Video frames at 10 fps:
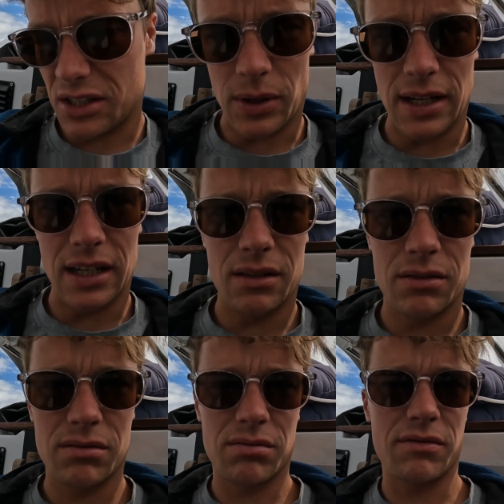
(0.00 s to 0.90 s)
like
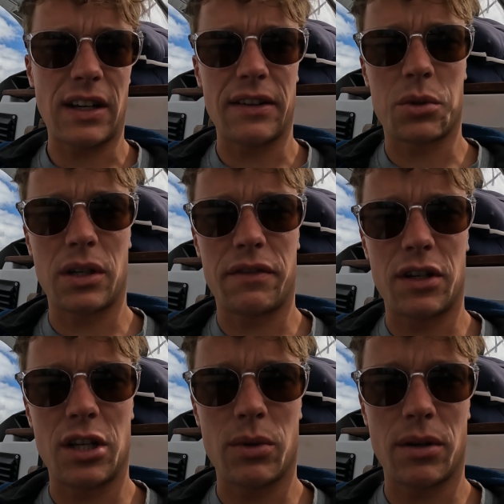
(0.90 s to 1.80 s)
25 quid
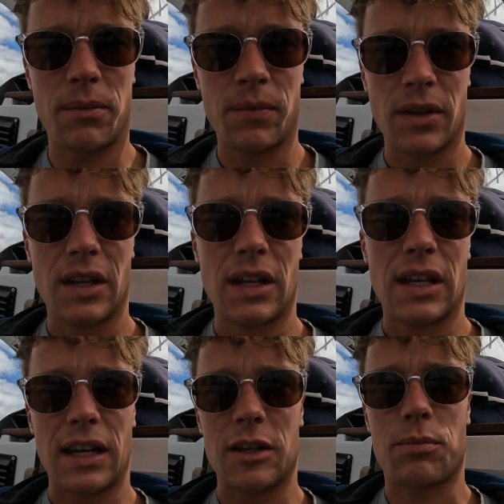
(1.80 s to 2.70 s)
for a new one
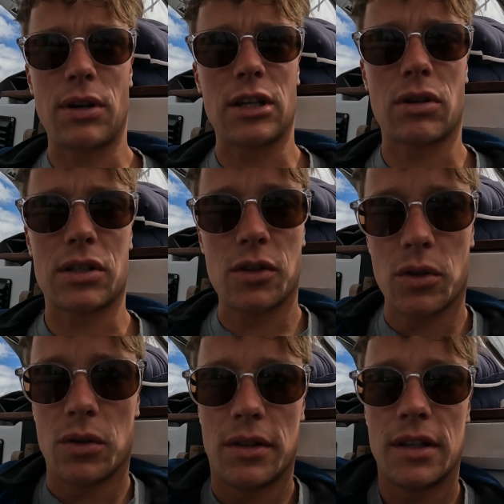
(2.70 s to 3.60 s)
and it's pretty
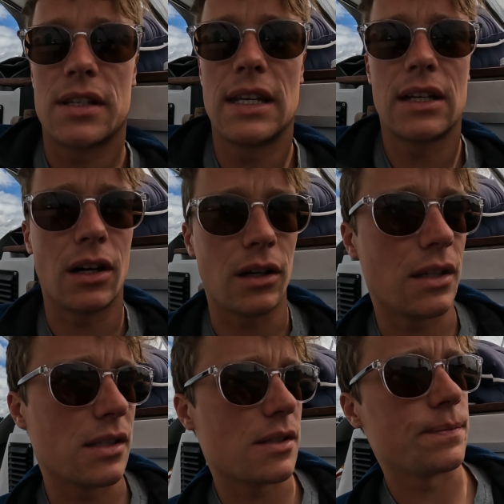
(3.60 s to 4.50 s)
critical seacock
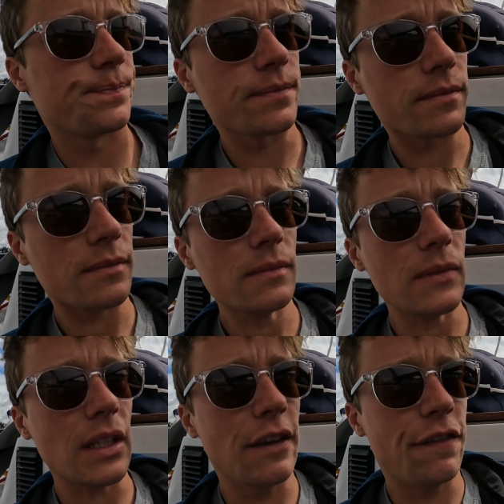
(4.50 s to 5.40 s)
because
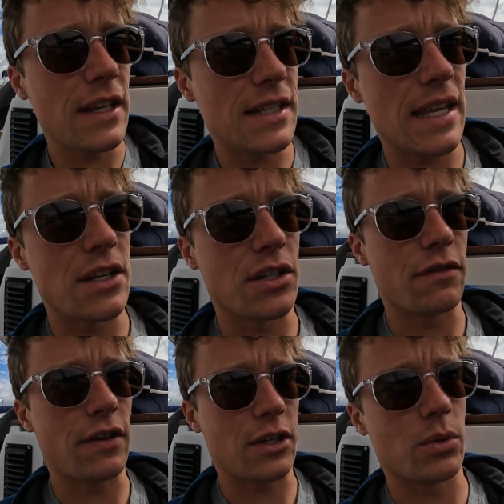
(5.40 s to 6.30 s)
it feeds the
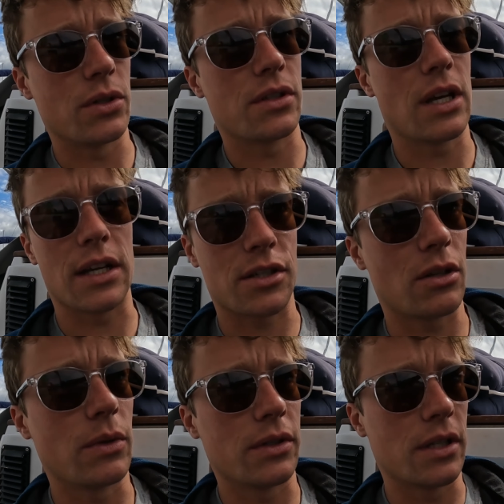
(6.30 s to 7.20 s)
engine fresh water, uh,
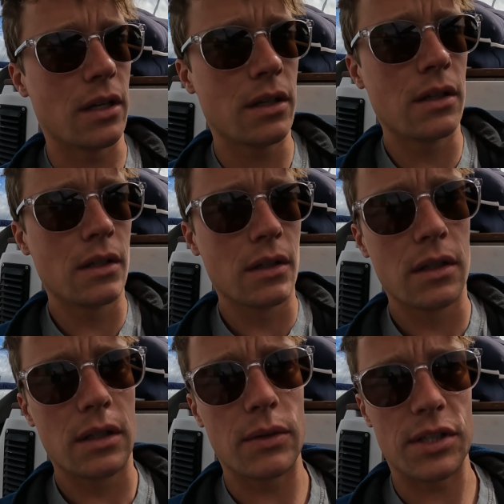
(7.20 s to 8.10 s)
salt water,
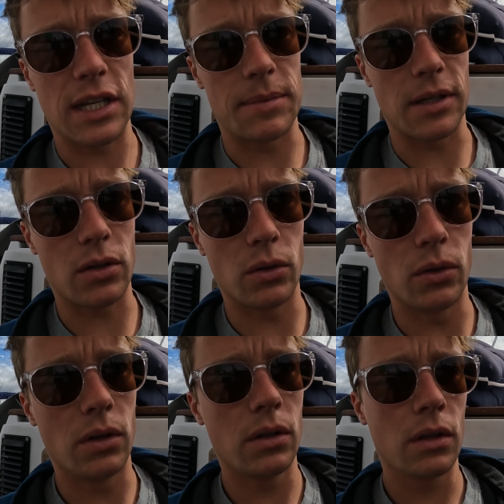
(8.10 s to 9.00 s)
which keeps it
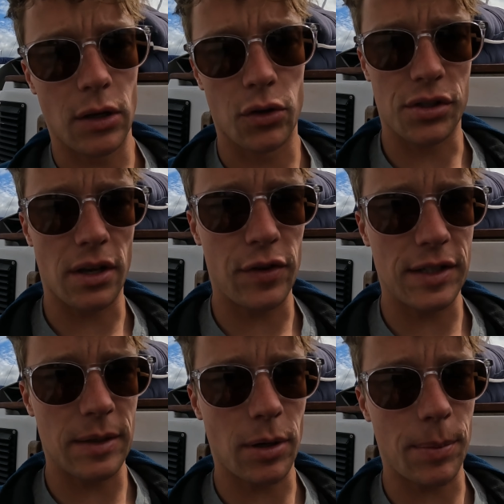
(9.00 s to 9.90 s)
cool. And also if
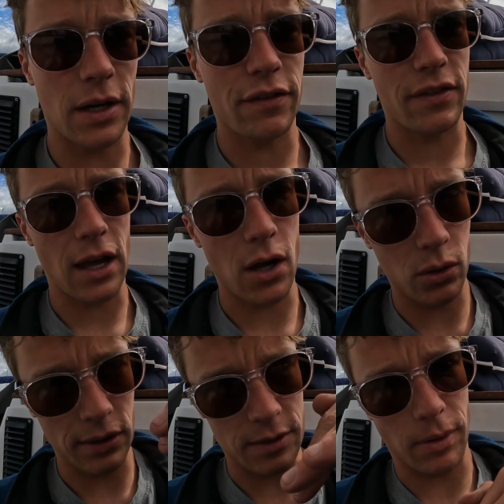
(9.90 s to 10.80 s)
it did pop off, that
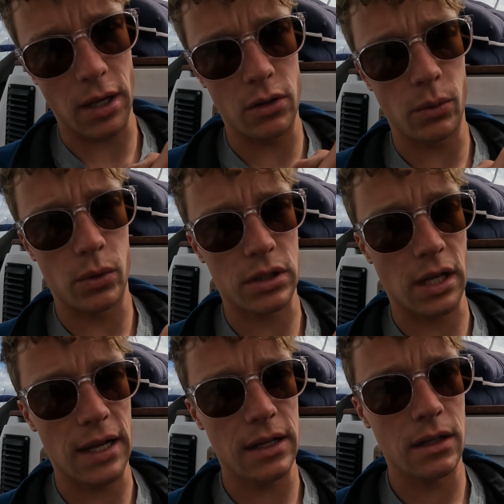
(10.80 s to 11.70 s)
hole is below the
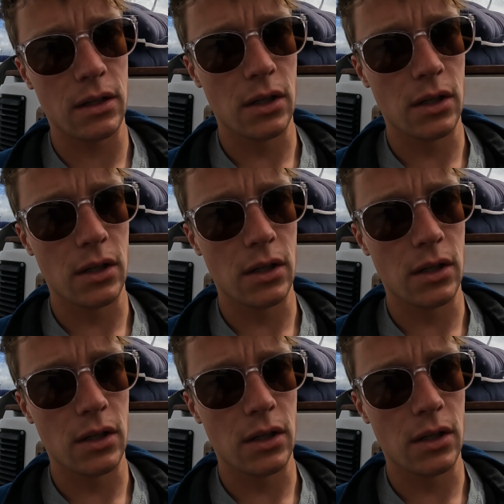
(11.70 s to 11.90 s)
water line.